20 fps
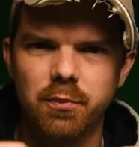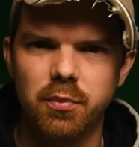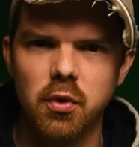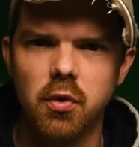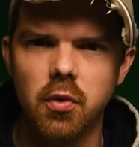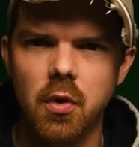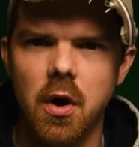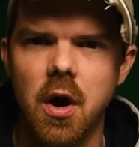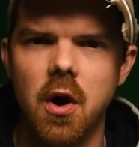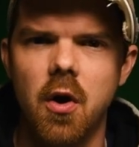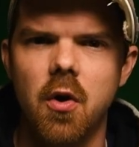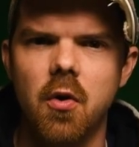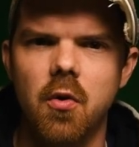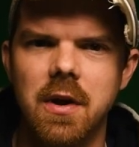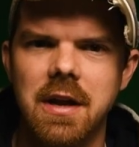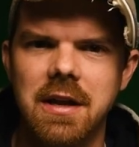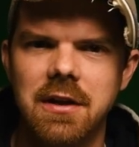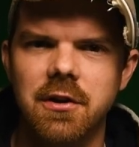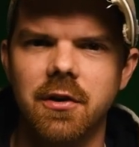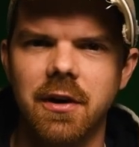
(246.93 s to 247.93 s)
pro
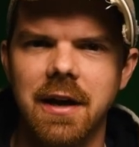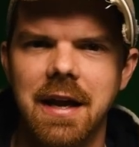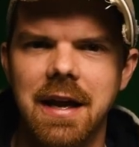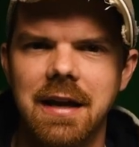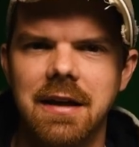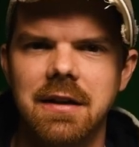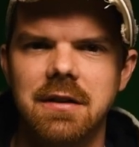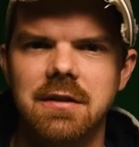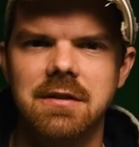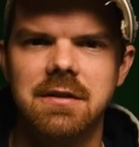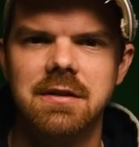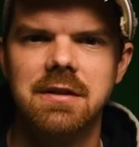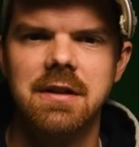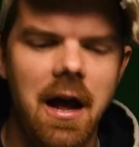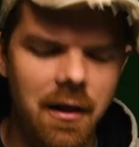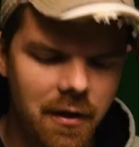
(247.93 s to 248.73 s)
in your hands.